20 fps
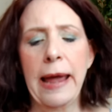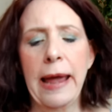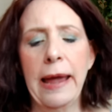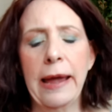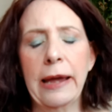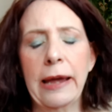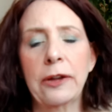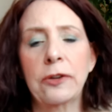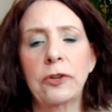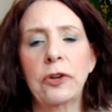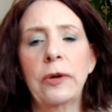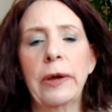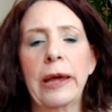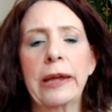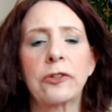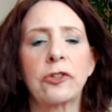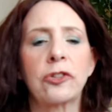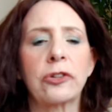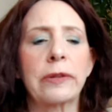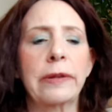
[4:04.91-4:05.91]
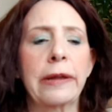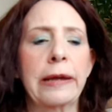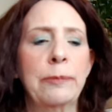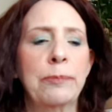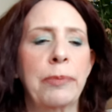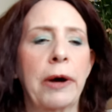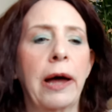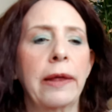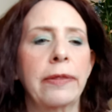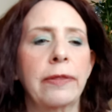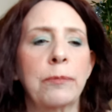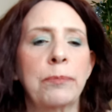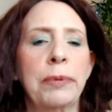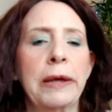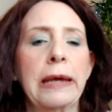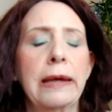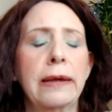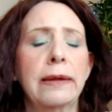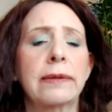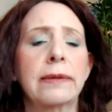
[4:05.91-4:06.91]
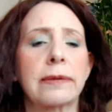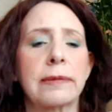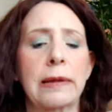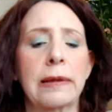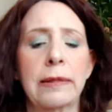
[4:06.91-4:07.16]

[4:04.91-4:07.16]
and you actually buy the beads,